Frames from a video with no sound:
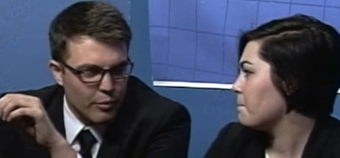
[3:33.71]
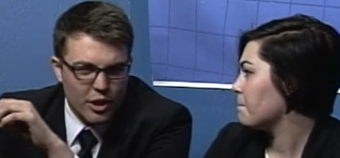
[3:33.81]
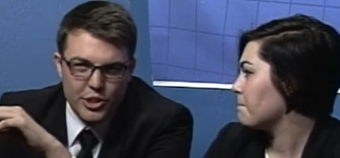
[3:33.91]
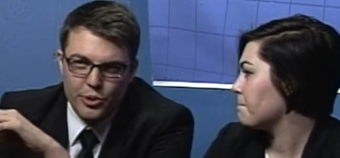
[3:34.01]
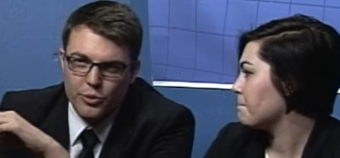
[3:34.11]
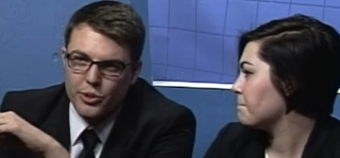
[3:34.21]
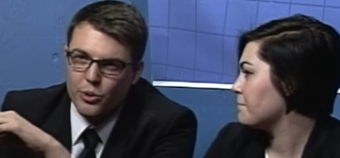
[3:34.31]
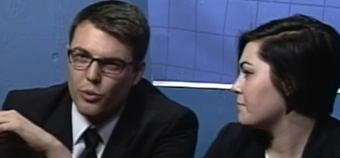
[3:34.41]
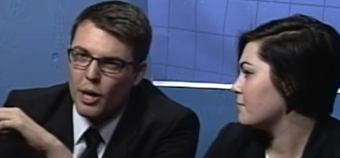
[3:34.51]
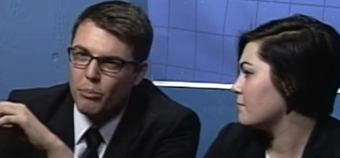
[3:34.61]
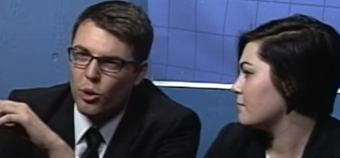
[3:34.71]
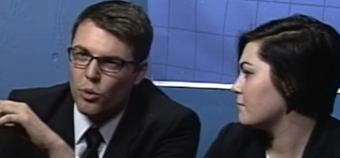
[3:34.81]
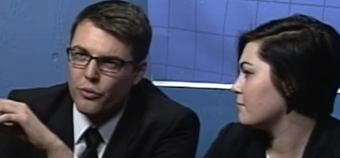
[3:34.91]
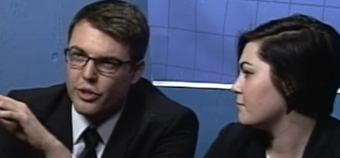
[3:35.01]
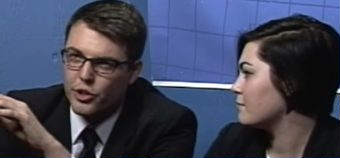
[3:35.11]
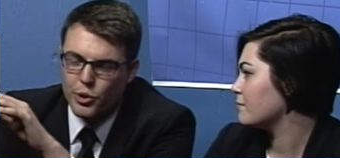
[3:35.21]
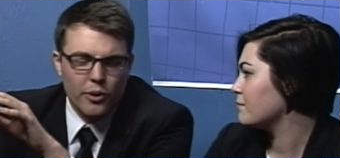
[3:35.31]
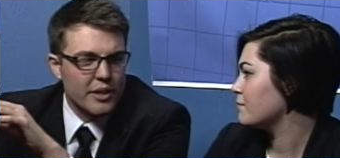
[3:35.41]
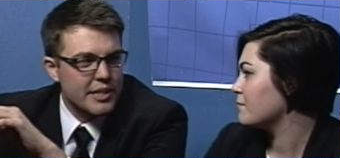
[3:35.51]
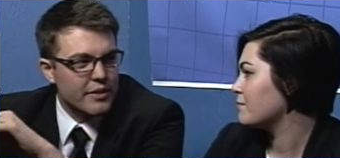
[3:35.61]
Speaker 1: I want you to uphold the
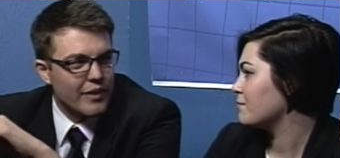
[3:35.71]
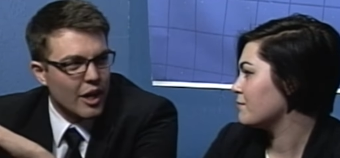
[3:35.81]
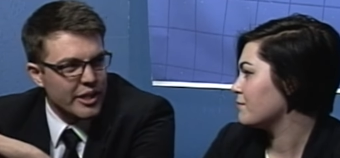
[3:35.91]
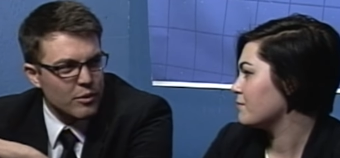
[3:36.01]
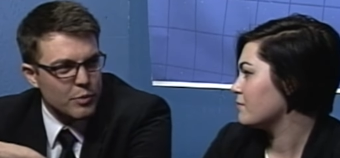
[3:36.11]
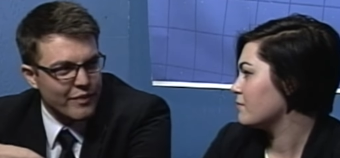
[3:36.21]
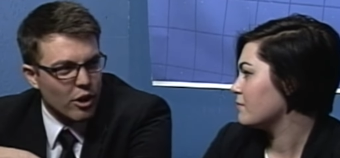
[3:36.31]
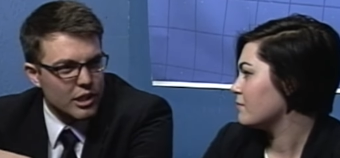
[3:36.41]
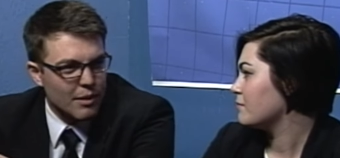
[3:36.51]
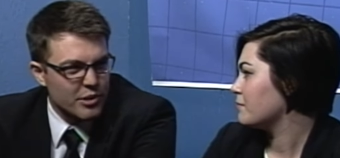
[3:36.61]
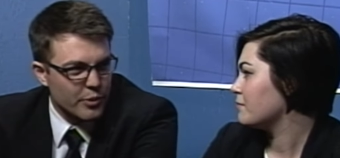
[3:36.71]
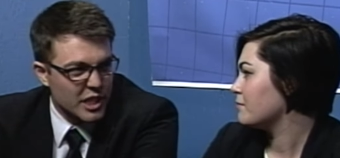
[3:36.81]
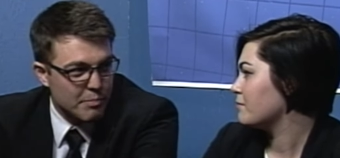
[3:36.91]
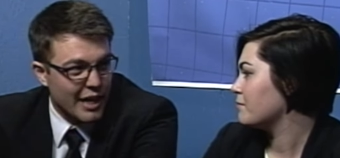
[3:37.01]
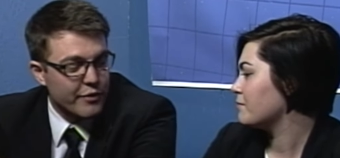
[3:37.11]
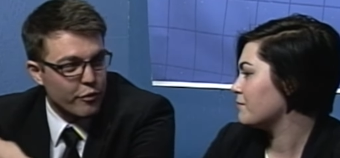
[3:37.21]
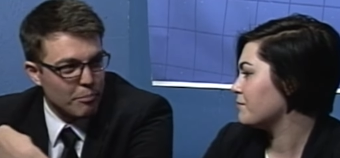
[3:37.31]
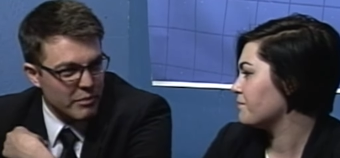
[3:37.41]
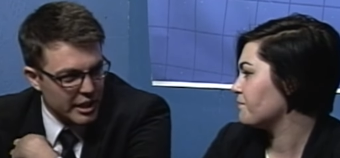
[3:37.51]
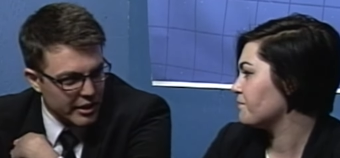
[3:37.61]
journalistic values we've all come to expect
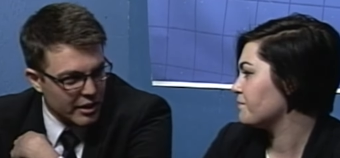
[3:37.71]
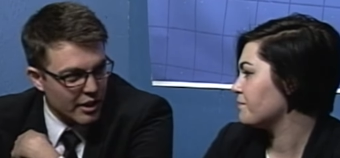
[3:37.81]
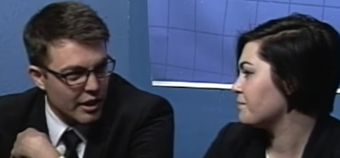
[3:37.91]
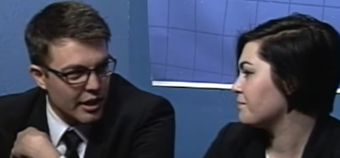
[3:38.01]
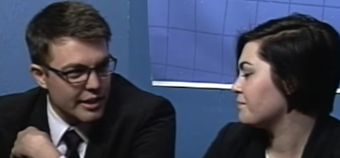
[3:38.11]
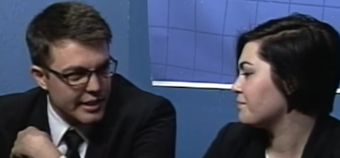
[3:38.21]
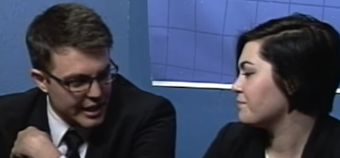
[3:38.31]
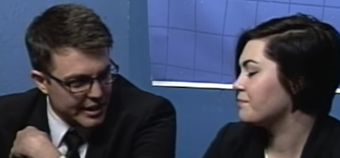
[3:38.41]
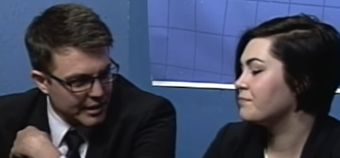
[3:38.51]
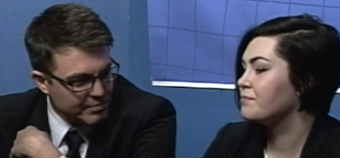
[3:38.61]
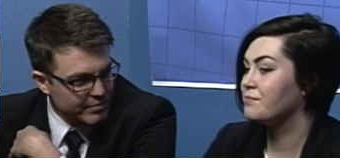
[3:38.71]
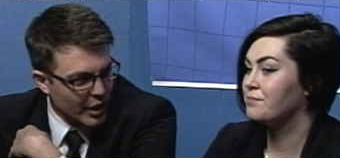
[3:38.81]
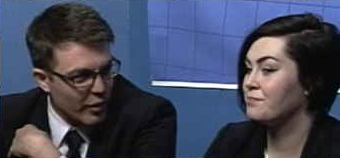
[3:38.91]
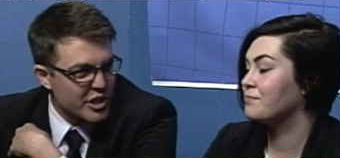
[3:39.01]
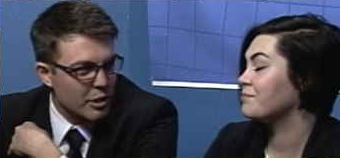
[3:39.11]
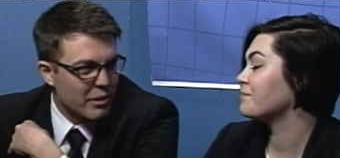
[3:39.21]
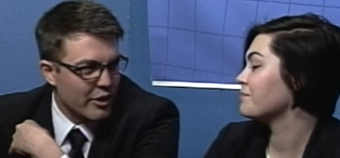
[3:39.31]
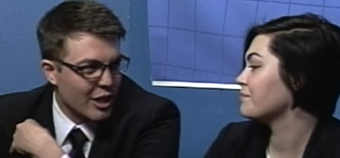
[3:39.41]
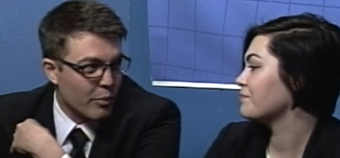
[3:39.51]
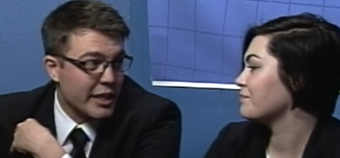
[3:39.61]
from me. Daisy, I want you to be
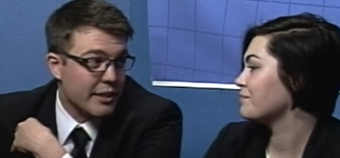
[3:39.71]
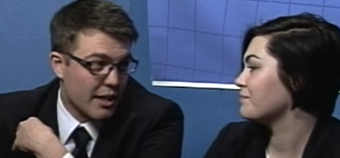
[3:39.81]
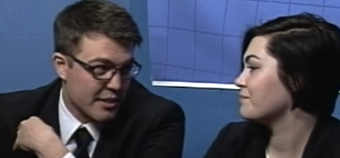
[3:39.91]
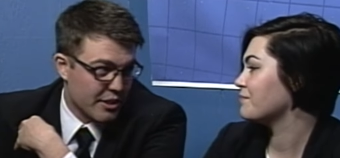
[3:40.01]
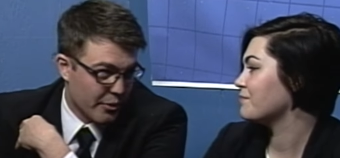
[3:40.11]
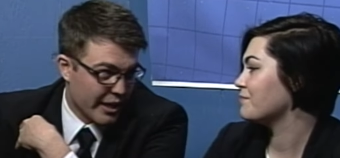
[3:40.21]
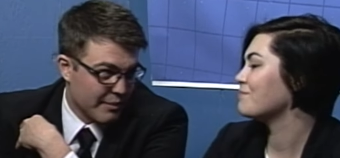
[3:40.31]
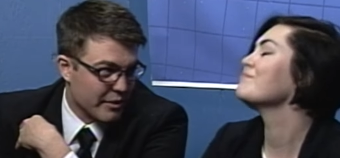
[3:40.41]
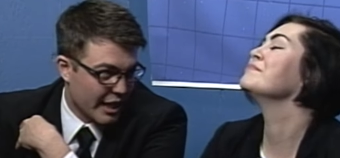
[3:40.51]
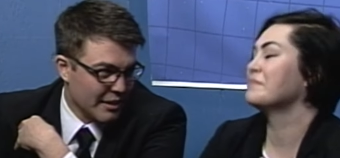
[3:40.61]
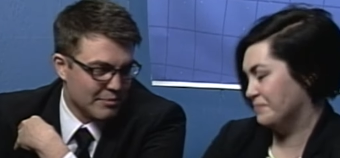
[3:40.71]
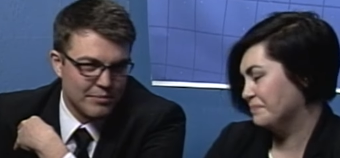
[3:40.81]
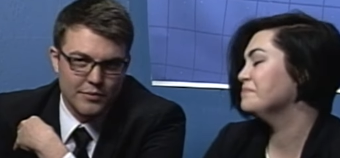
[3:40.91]
there when he doesn't do that, okay?